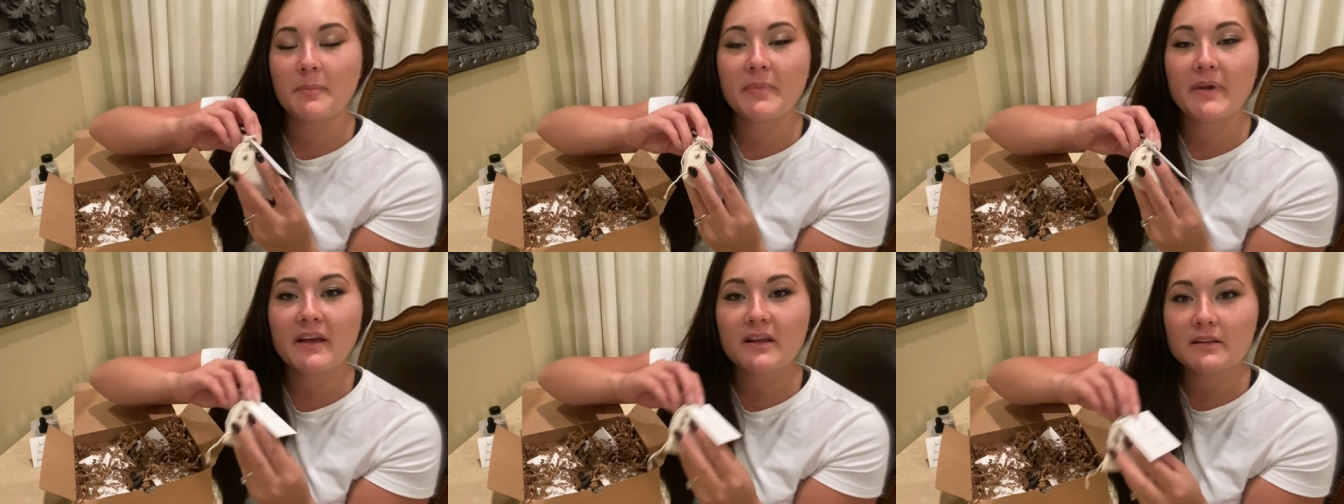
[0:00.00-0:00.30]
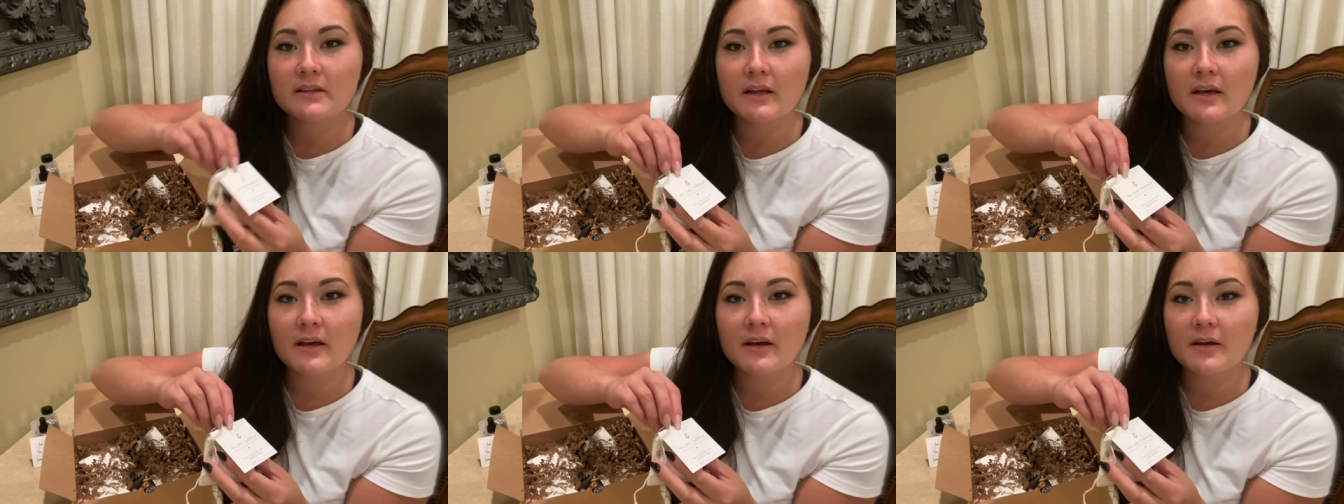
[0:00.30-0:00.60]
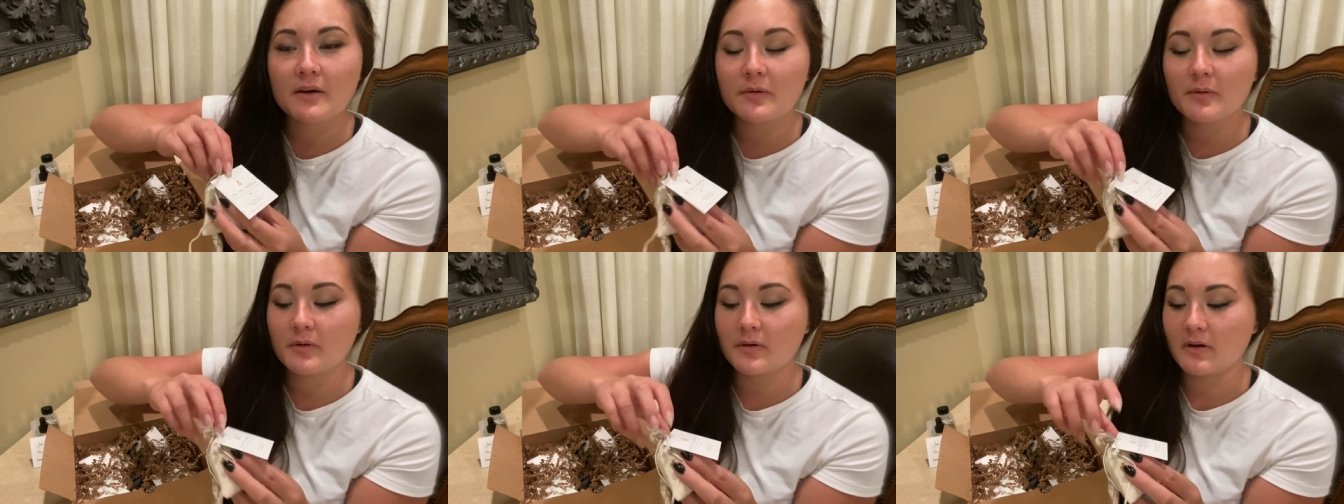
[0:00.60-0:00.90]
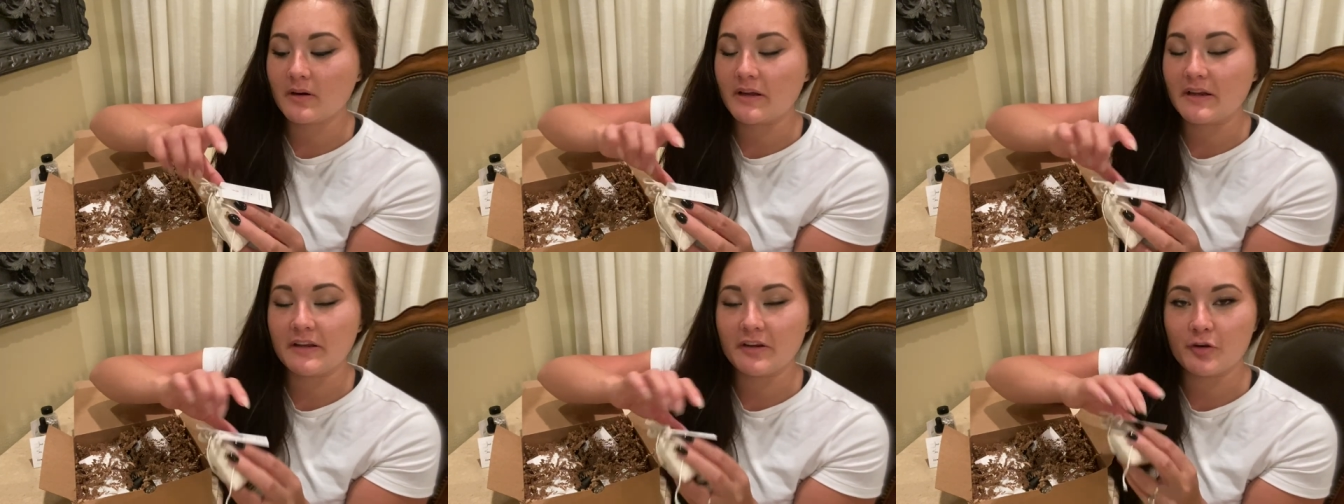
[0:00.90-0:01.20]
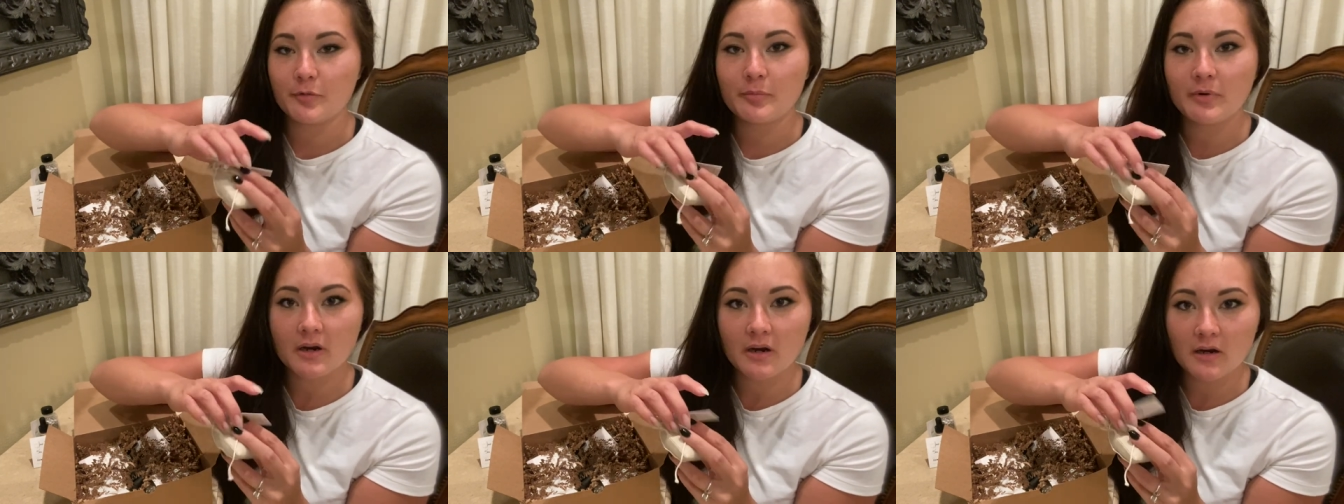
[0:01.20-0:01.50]
pillow or in your
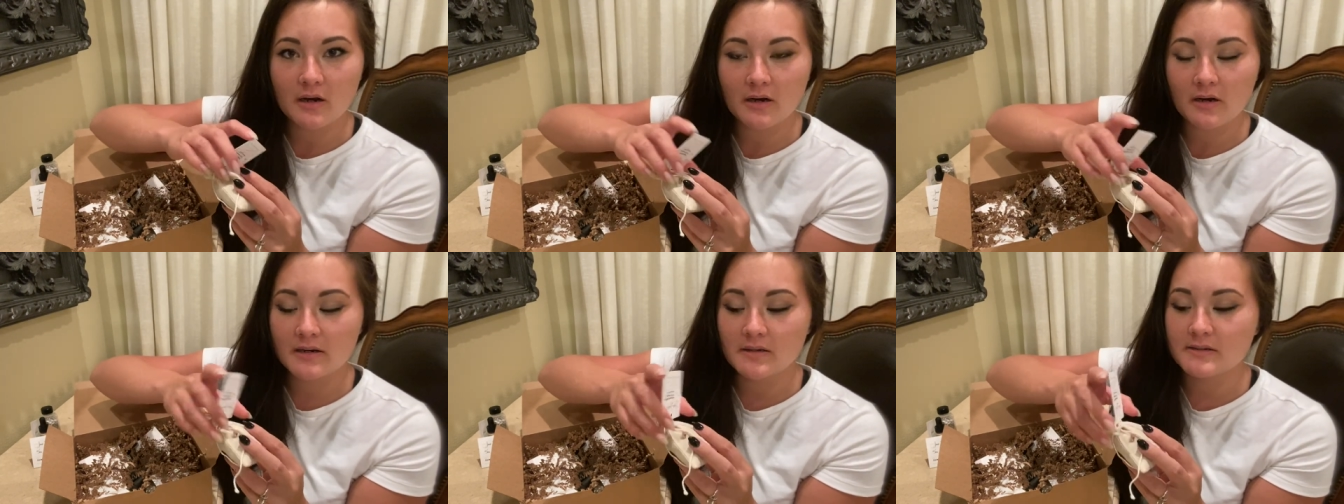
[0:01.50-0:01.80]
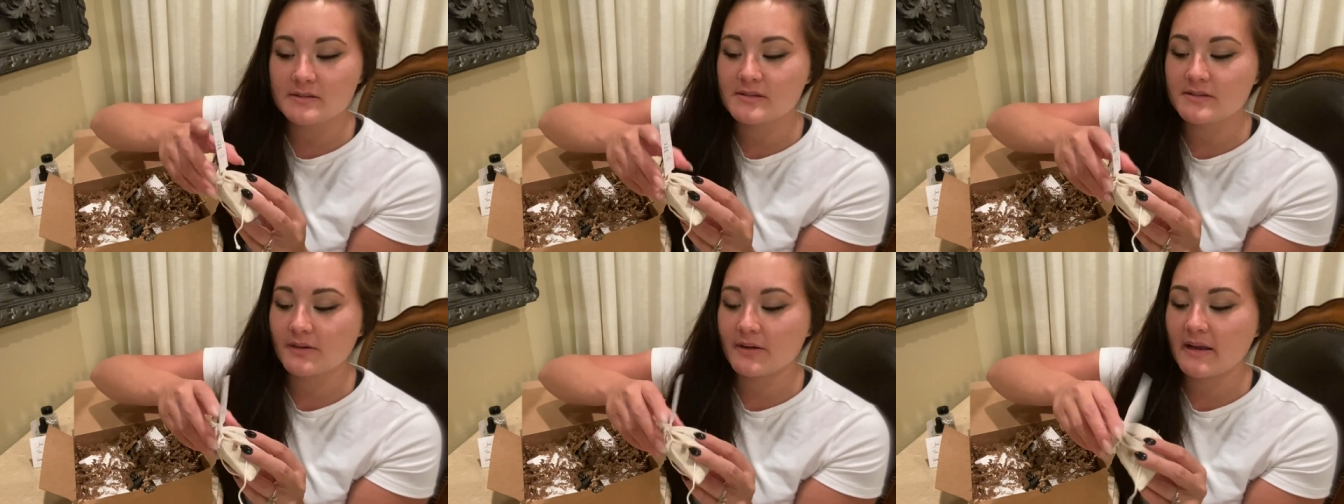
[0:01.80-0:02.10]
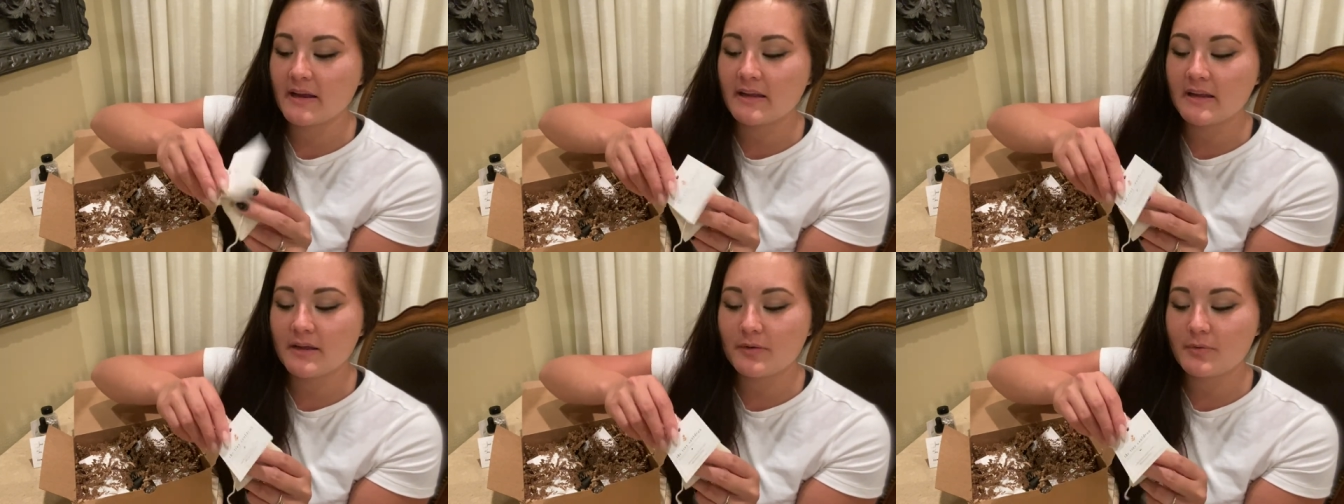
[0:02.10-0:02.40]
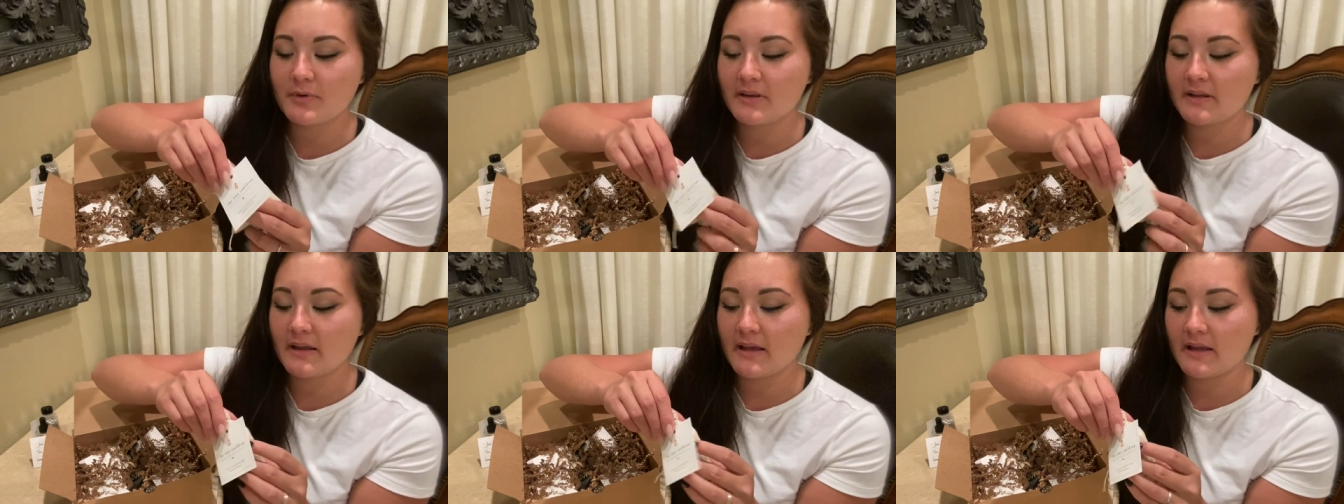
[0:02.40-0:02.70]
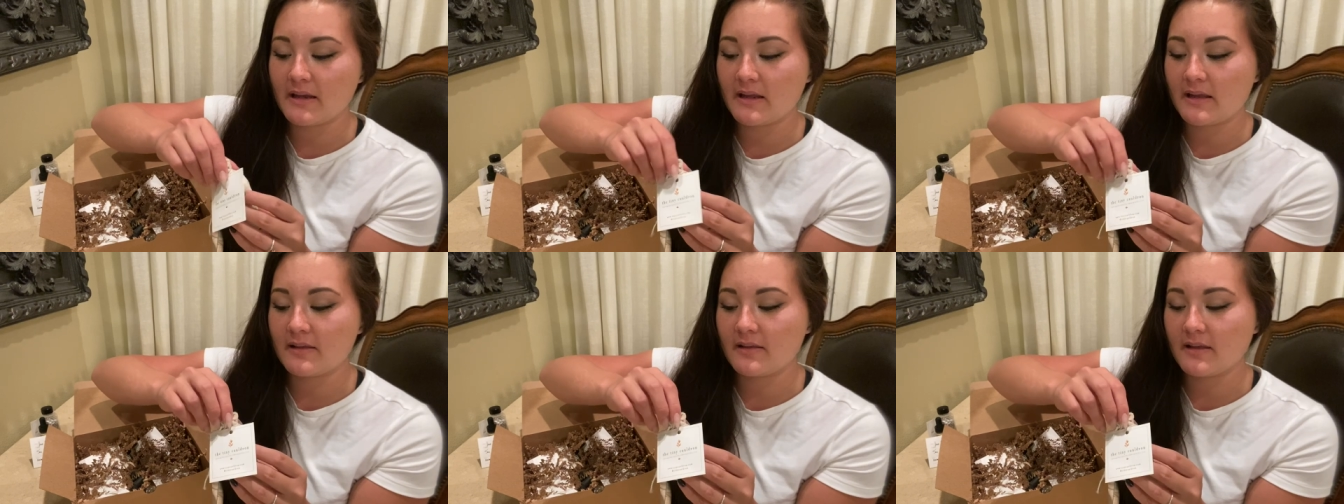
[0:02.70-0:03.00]
purse or any, really
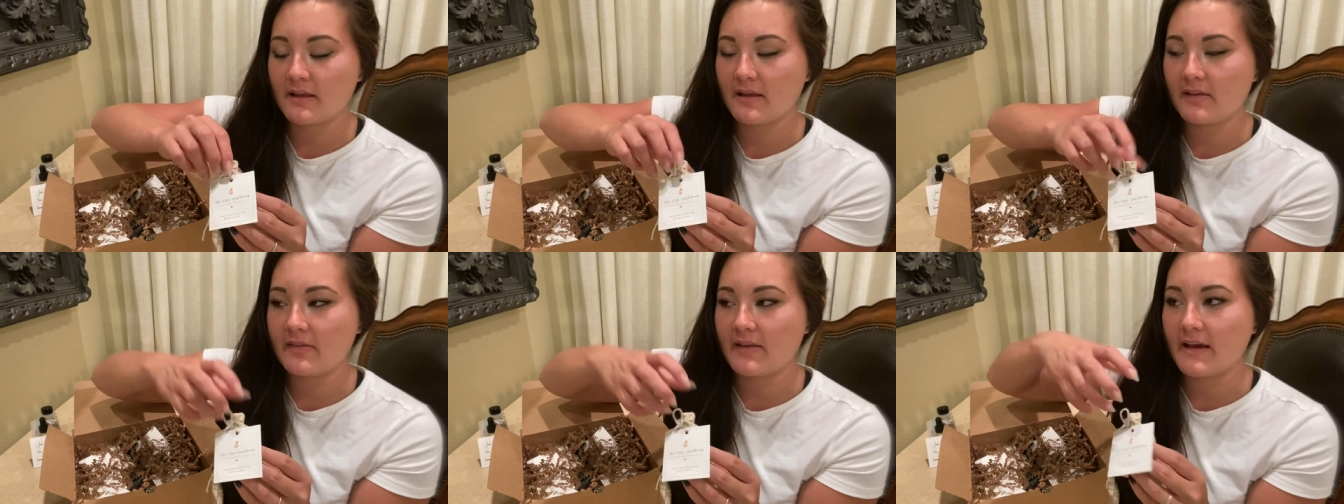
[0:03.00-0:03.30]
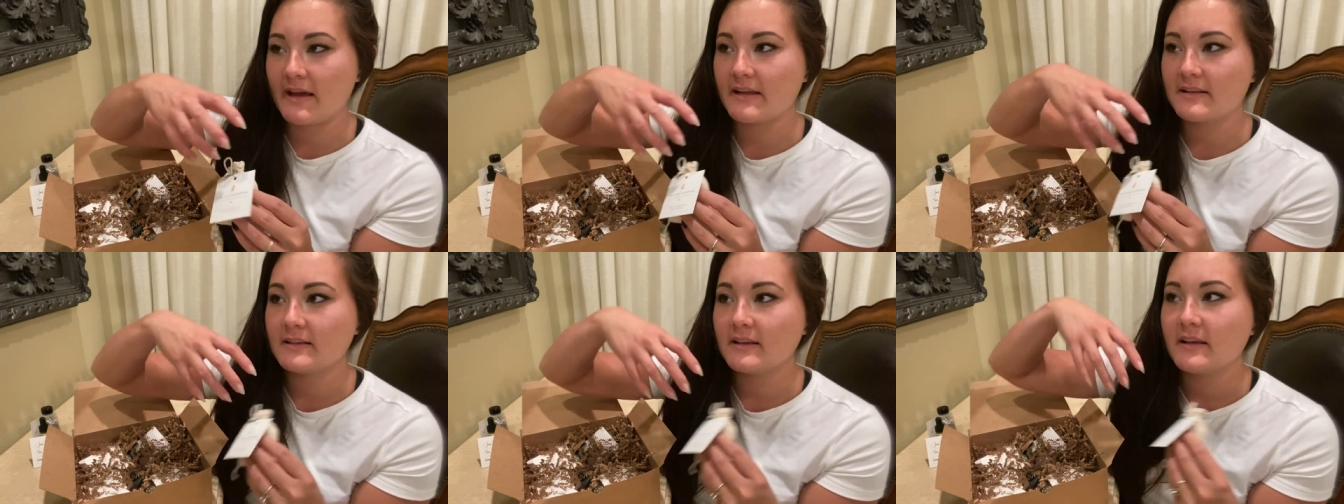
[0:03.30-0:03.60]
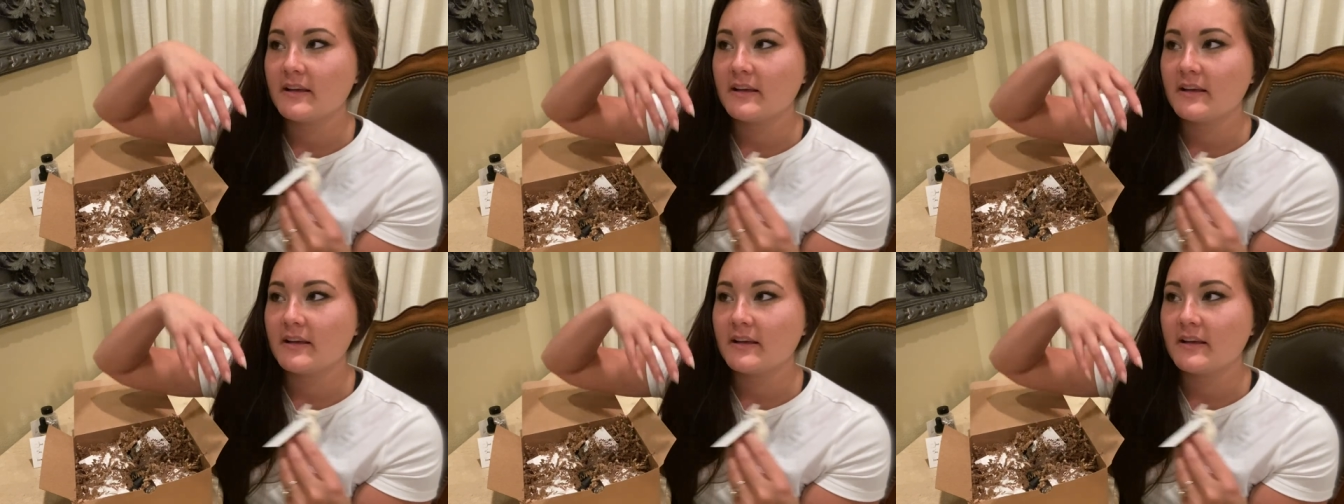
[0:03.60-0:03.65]
anything that